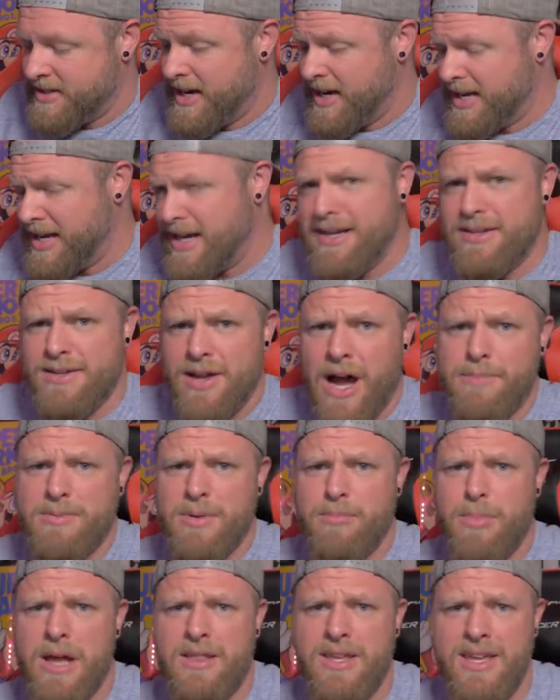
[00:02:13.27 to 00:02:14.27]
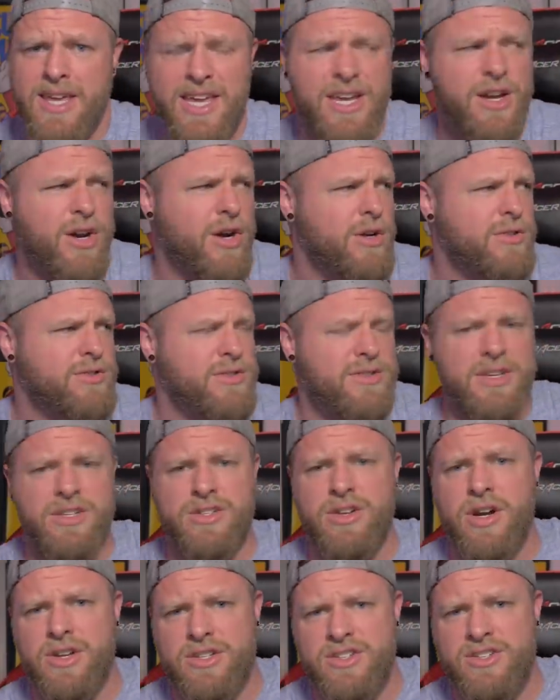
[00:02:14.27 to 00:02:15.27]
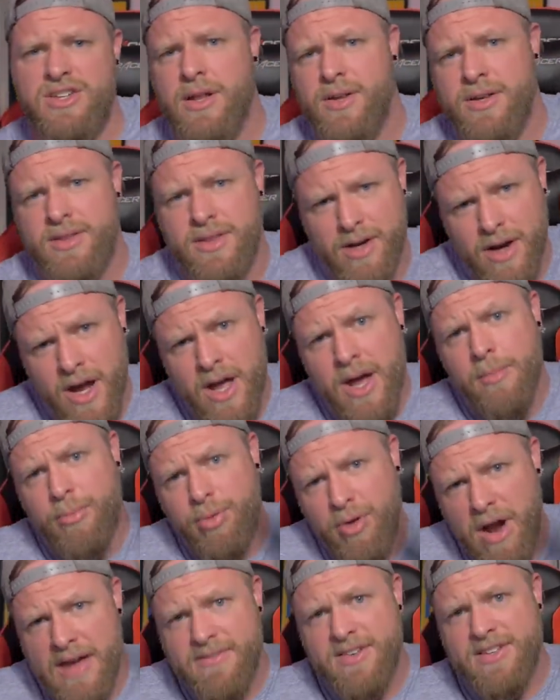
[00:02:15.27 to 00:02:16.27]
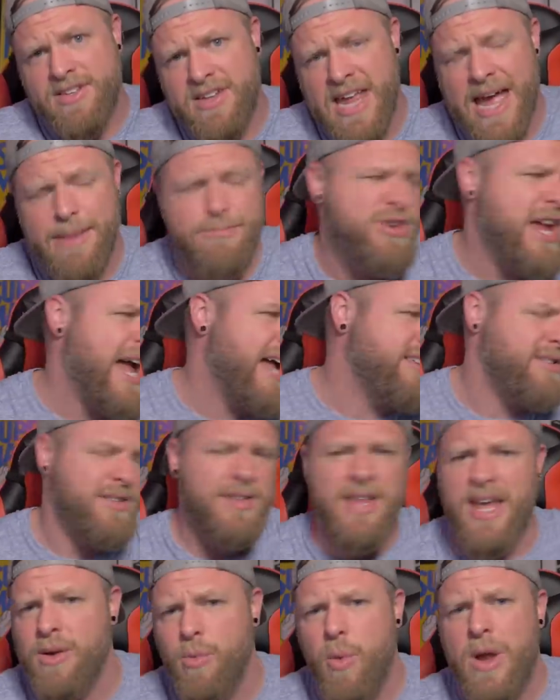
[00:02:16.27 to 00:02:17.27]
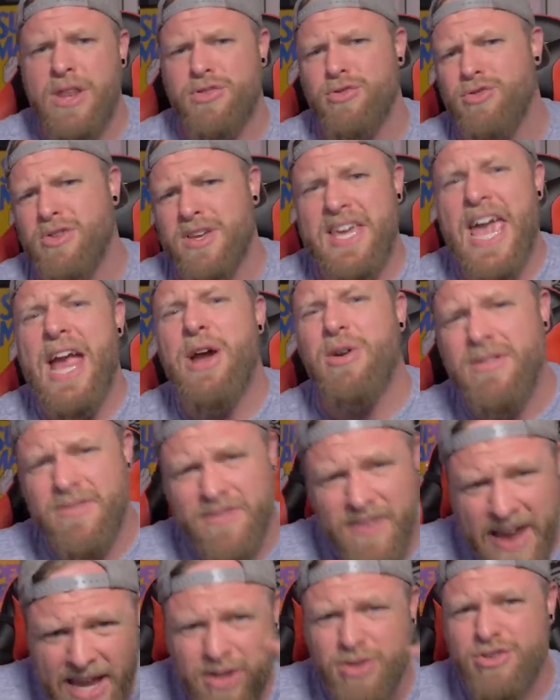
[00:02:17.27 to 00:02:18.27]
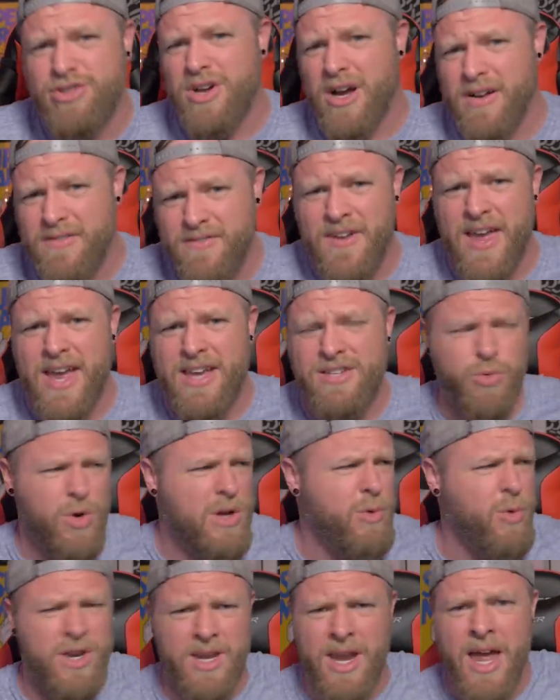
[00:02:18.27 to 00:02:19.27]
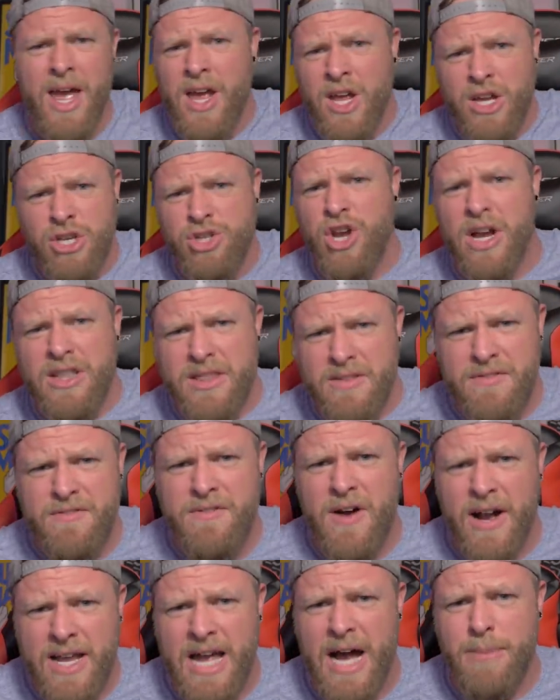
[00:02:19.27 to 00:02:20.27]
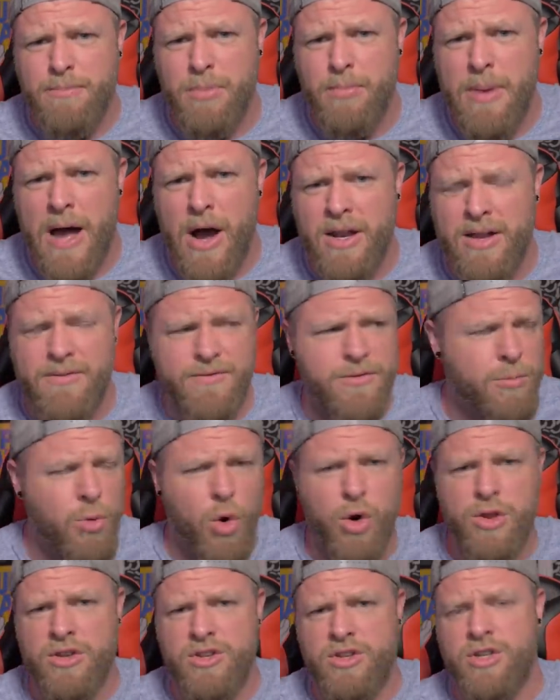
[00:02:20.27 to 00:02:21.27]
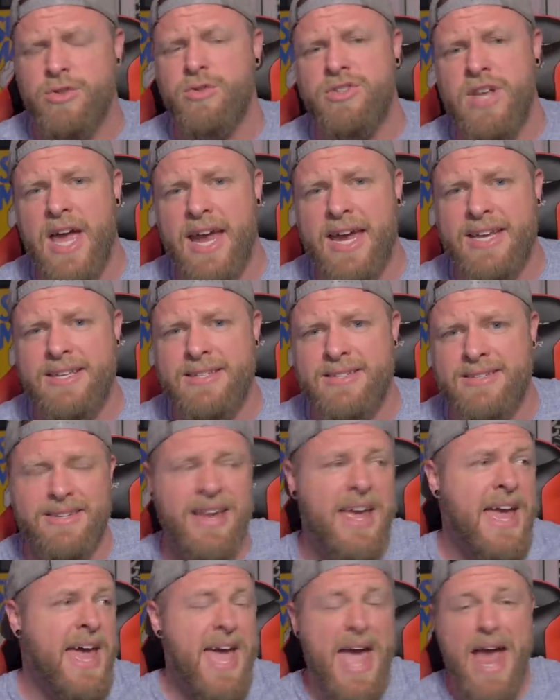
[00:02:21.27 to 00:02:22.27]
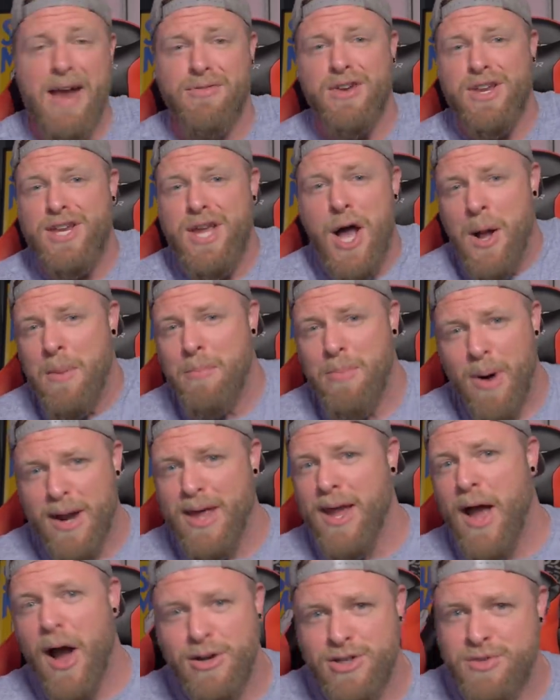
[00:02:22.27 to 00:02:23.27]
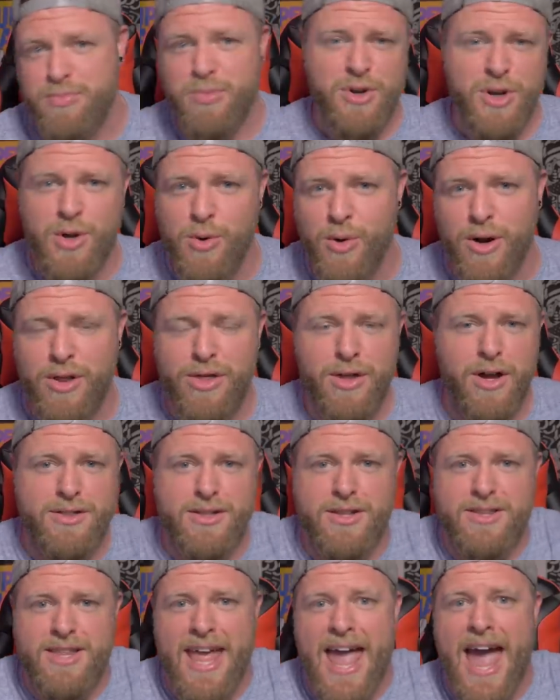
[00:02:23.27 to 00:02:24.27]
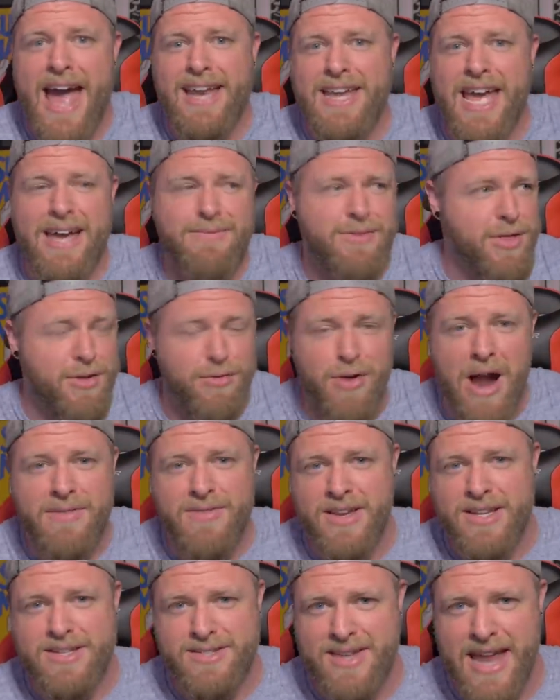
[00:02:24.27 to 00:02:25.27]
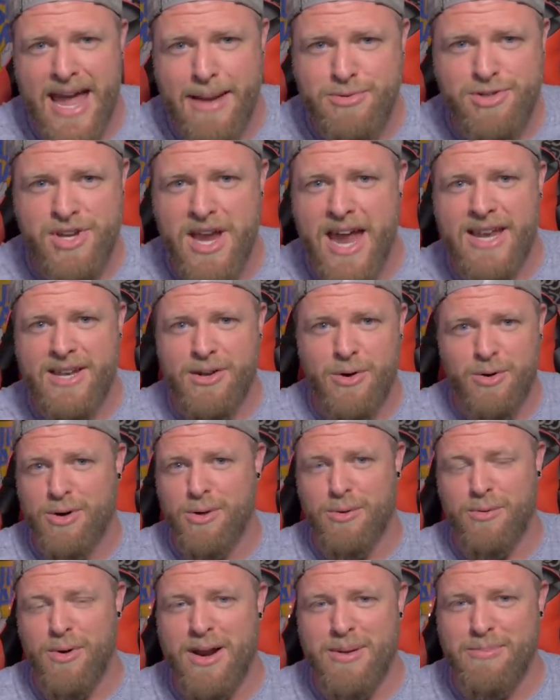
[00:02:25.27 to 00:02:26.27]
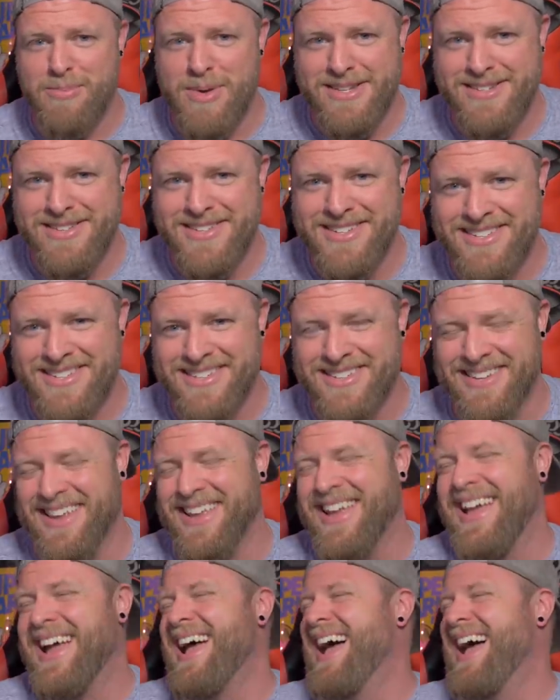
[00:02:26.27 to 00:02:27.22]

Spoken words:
And then it got adopted by the e-girls and they started selling their private Snapchats. And then it went through the Gary Vaynerchuk phase where he wouldn't shut the fuck up about it for more than 2 seconds. And every young budding entrepreneur thought that they had to have a thriving Snapchat in order to run a business.